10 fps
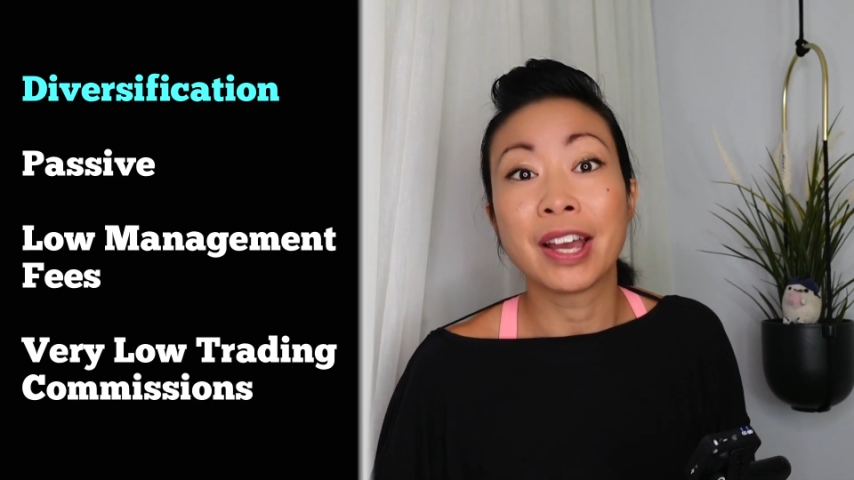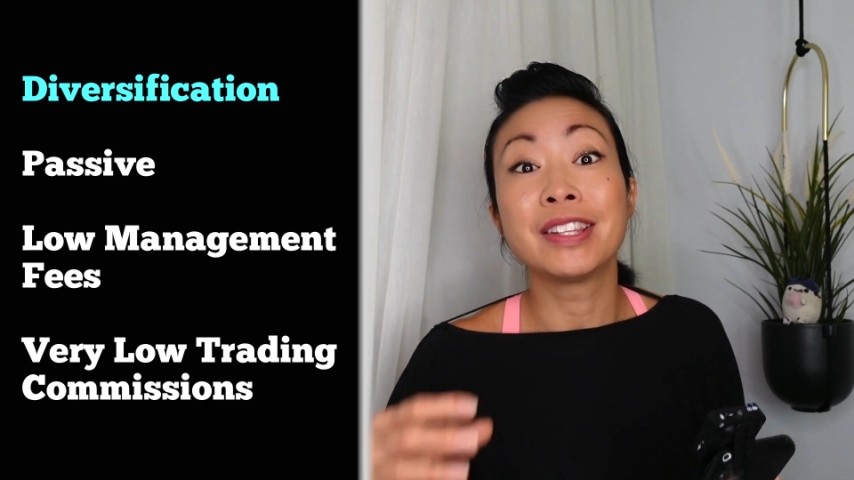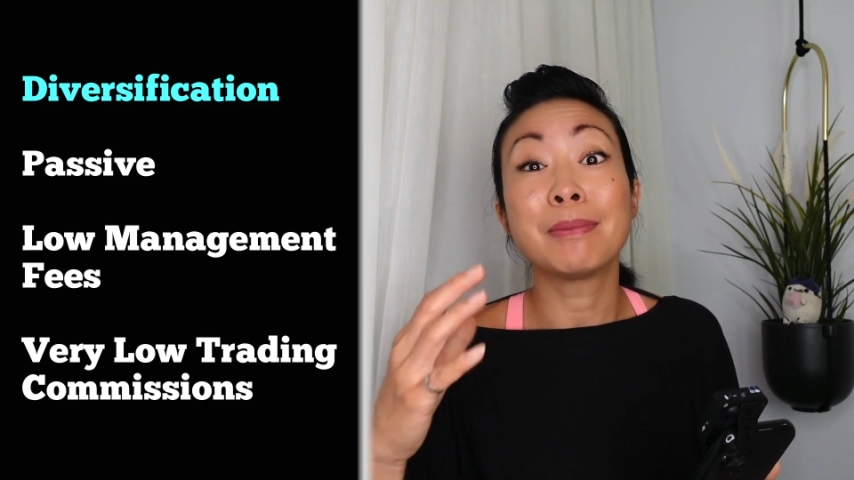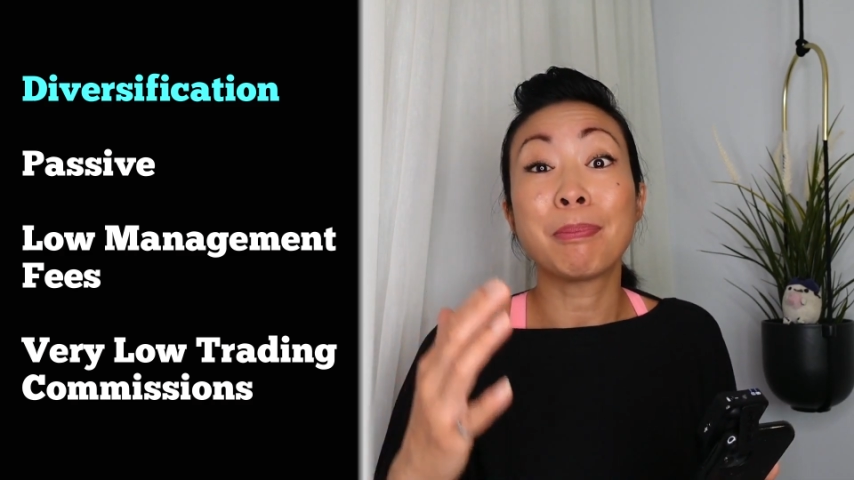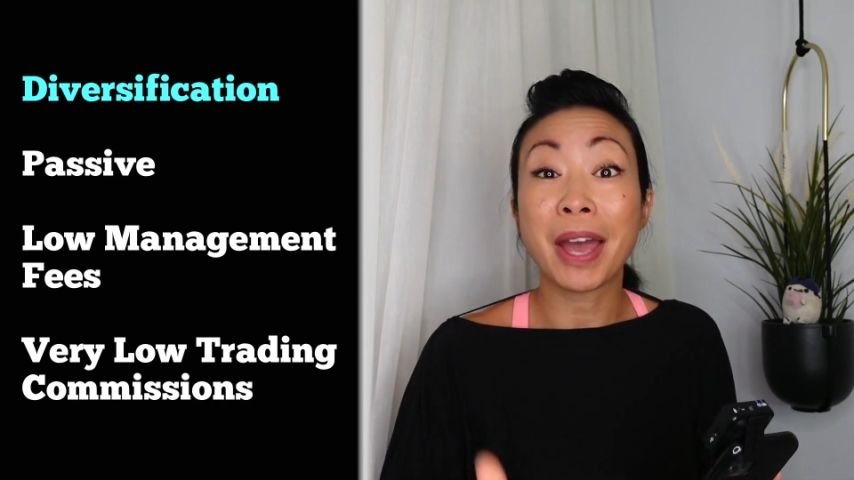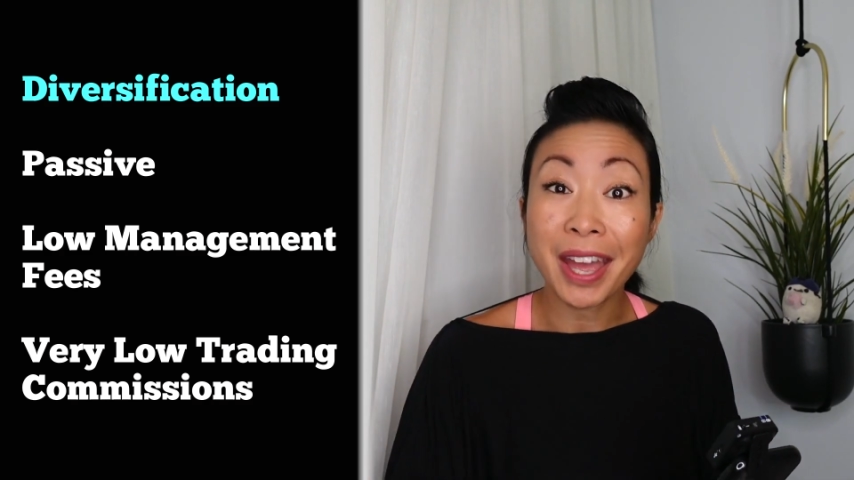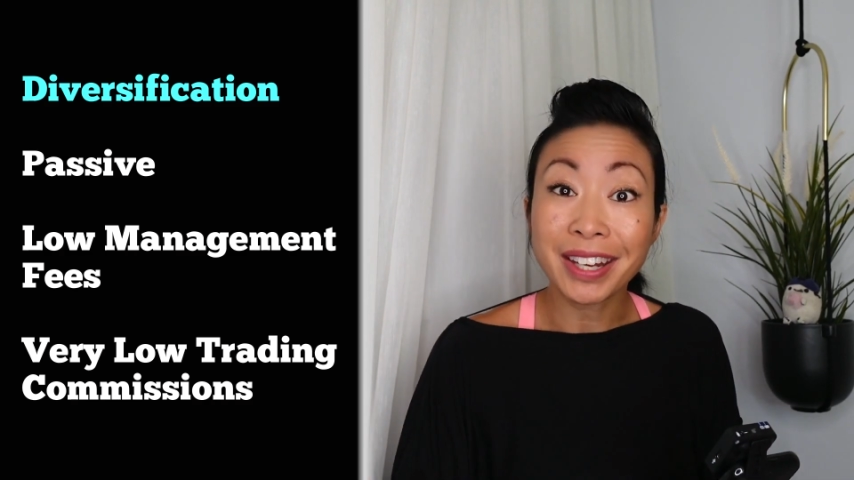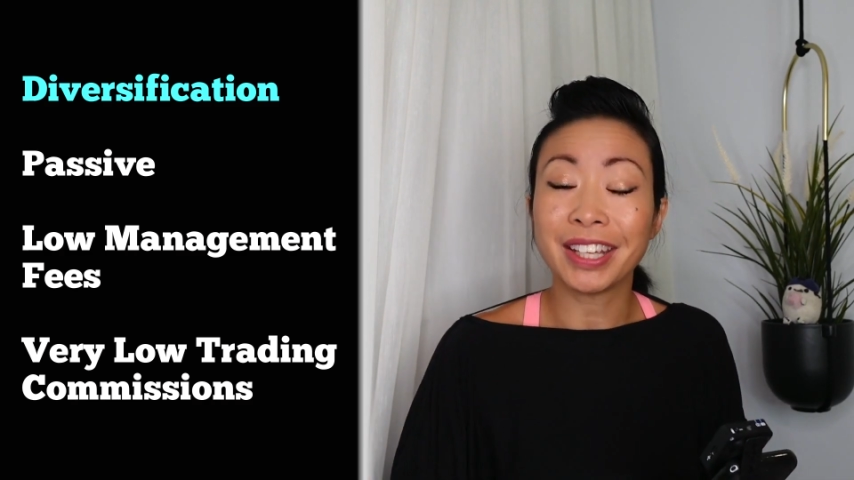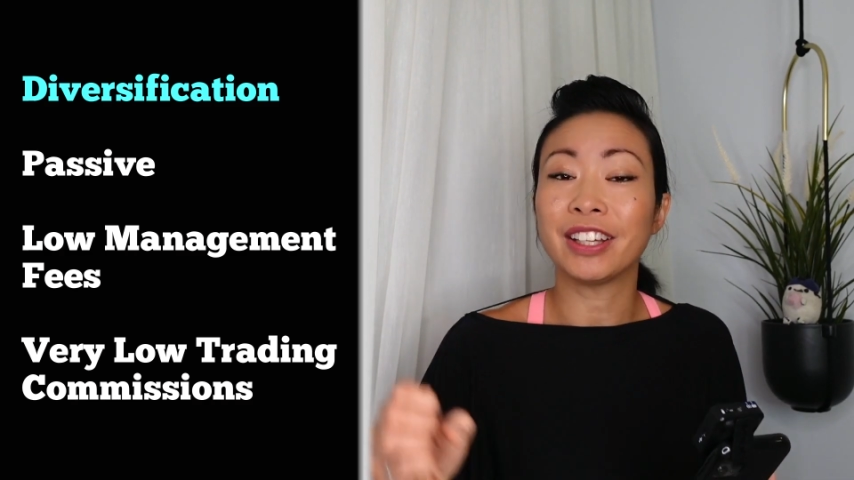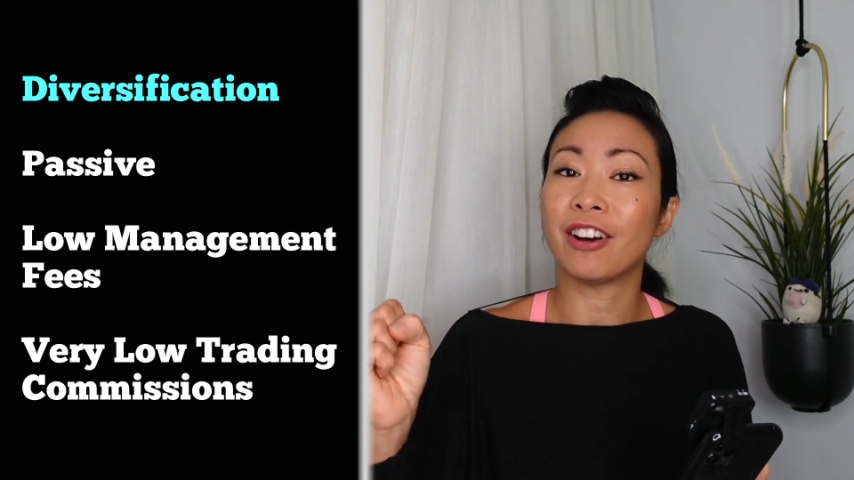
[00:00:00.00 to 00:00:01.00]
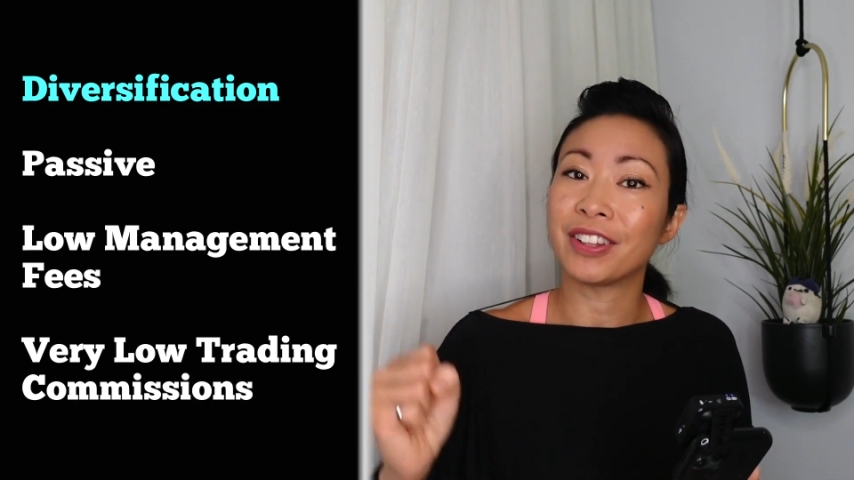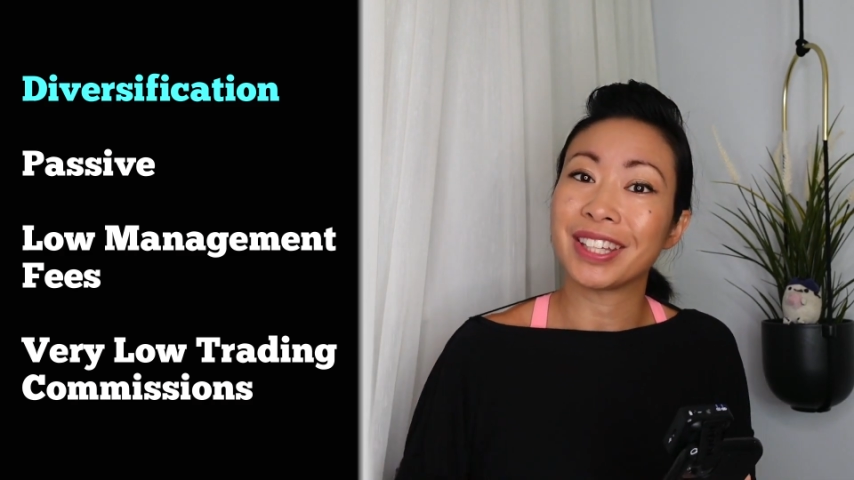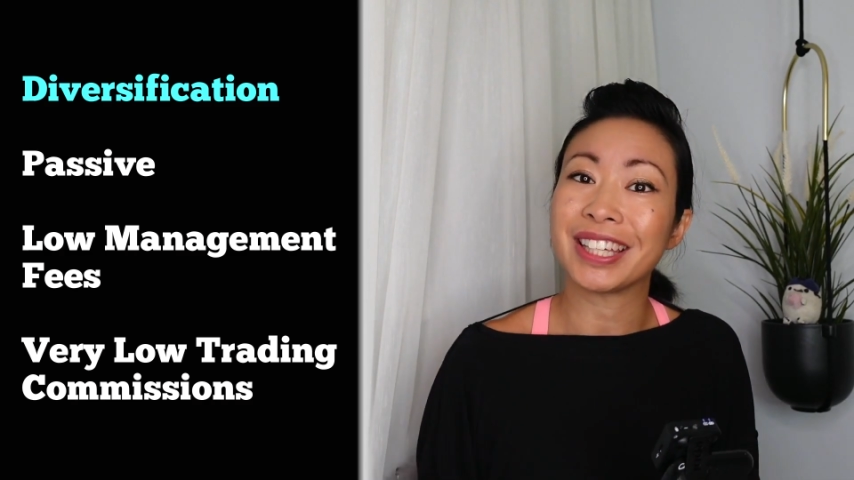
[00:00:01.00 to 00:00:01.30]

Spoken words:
depending on the